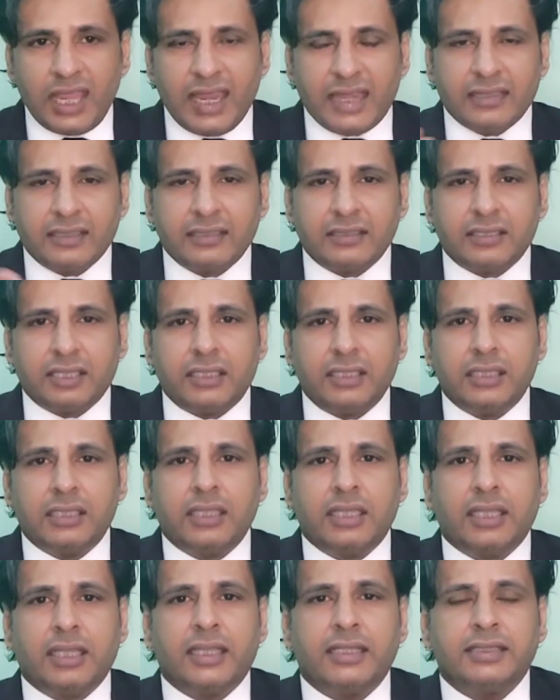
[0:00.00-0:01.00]
And the
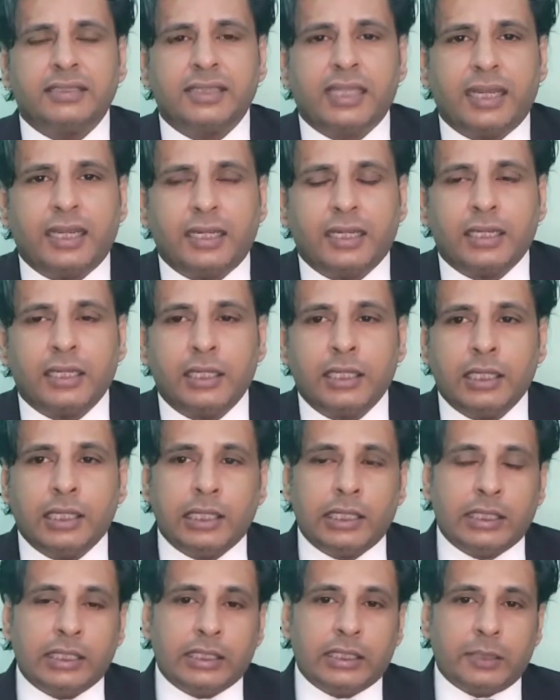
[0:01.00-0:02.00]
third thing is that
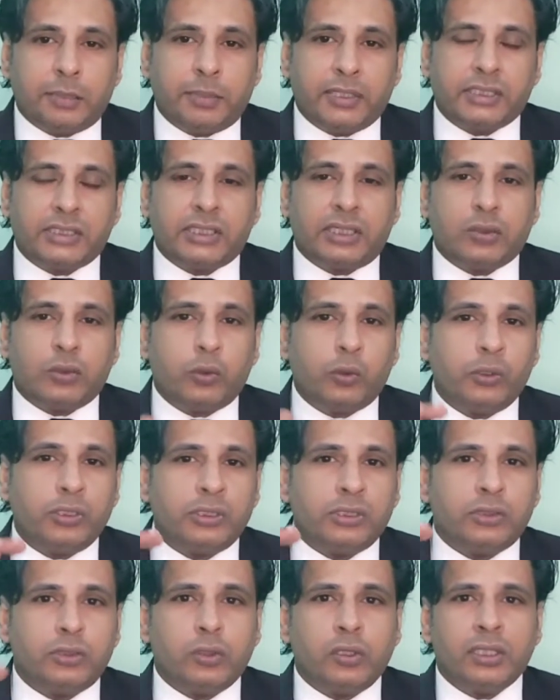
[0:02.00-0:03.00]
the person who
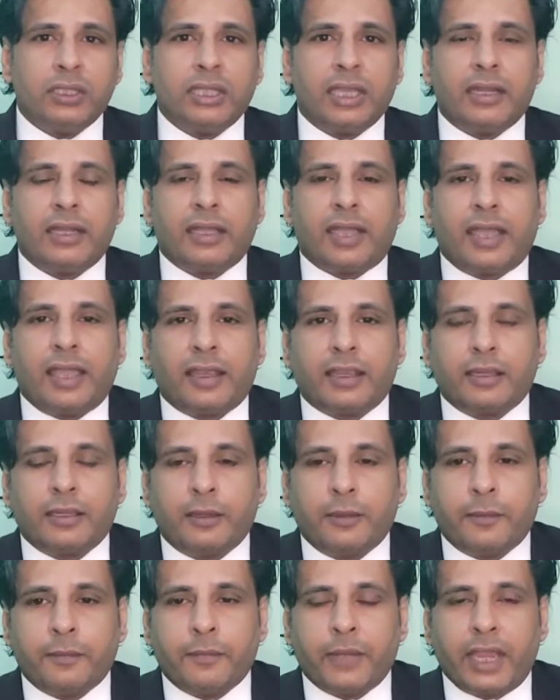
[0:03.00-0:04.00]
is doing that
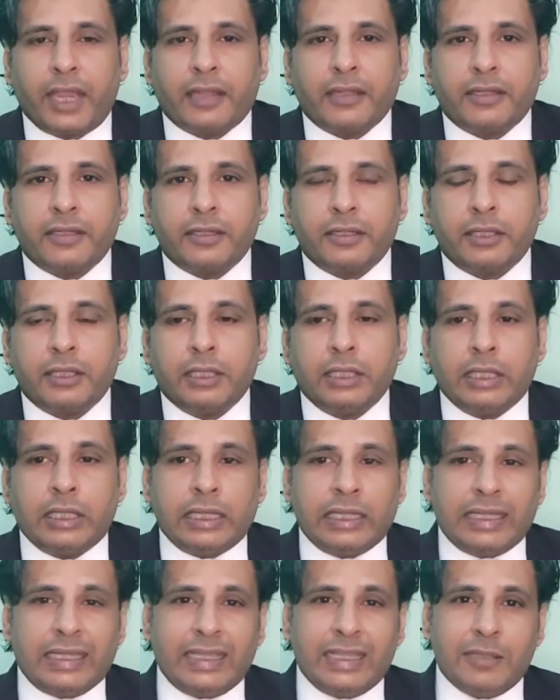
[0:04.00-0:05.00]
act,
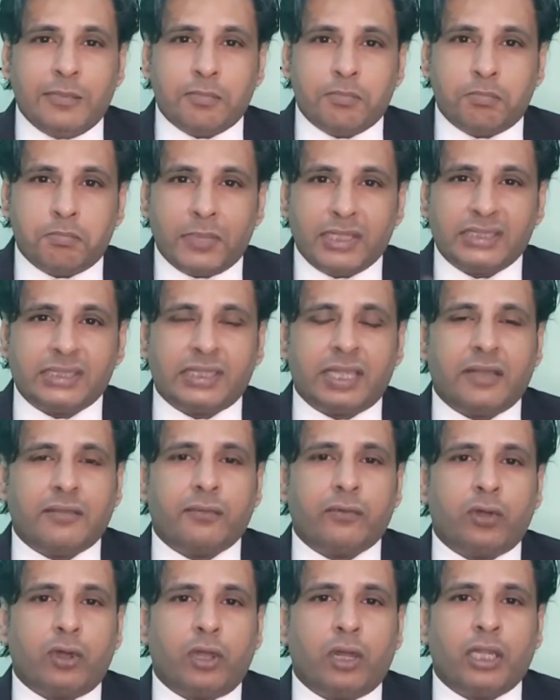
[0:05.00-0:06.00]
he must
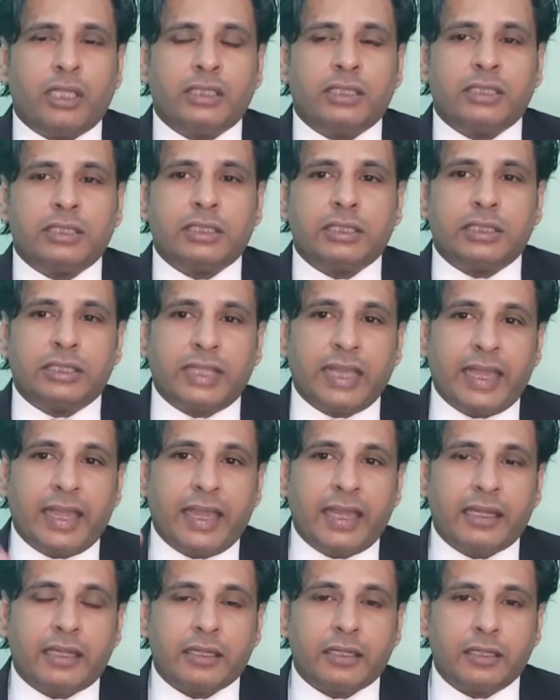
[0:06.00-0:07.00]
have knowledge
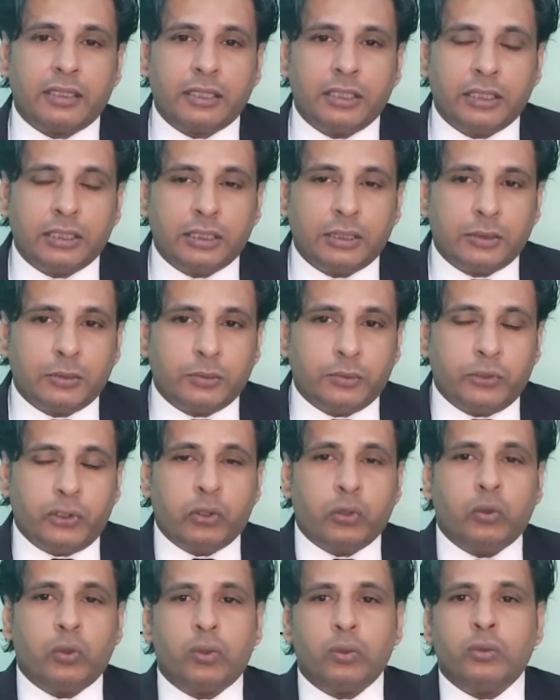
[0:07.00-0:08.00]
that
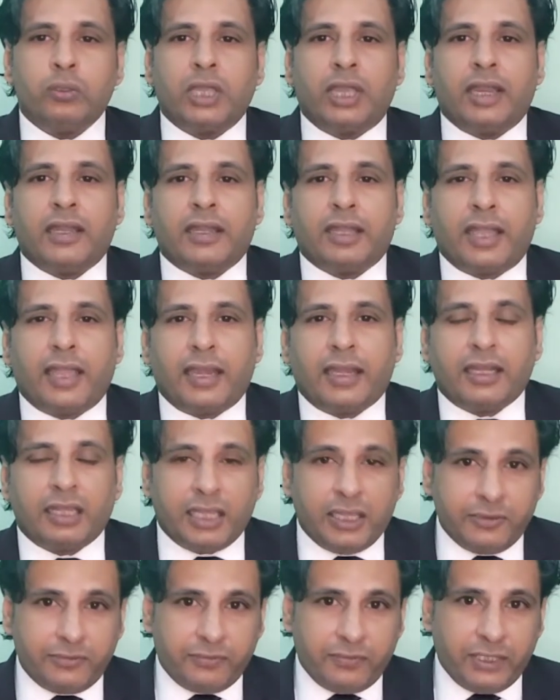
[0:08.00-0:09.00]
due to that act,
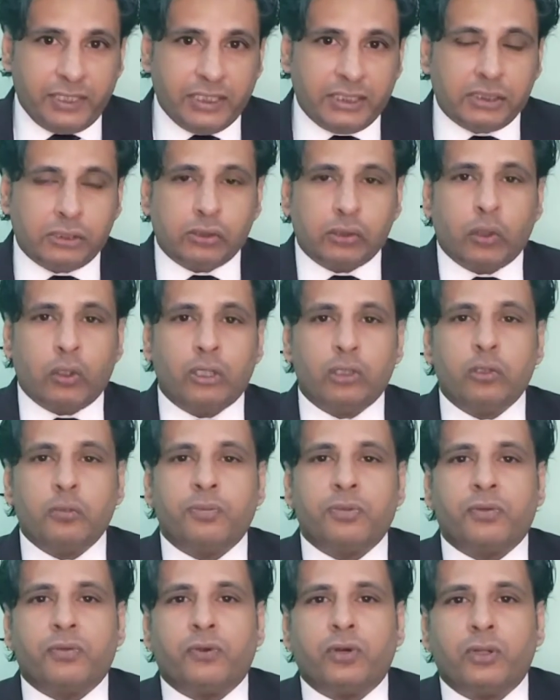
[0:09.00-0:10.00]
if he is going to
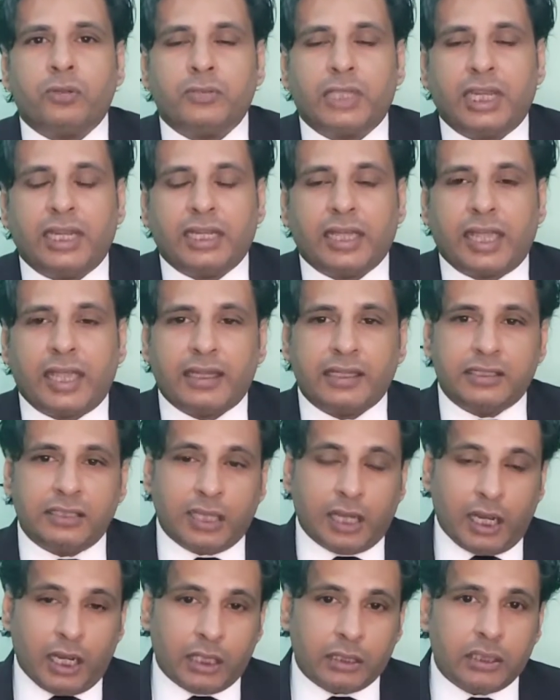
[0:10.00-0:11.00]
perform that act,
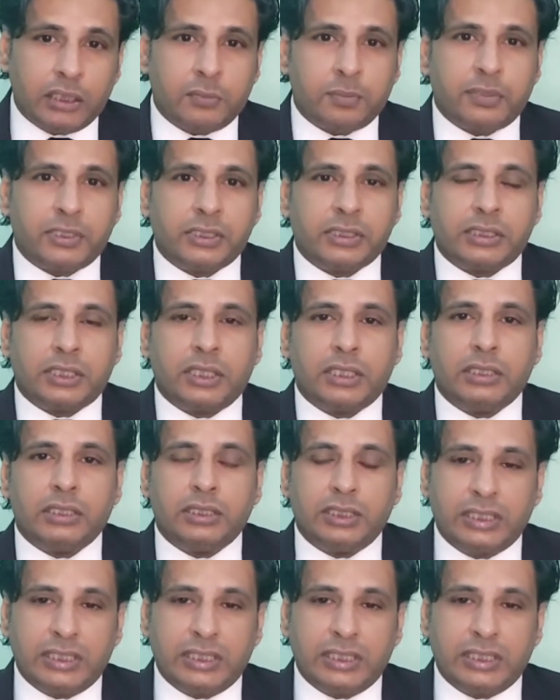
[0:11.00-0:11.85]
the other person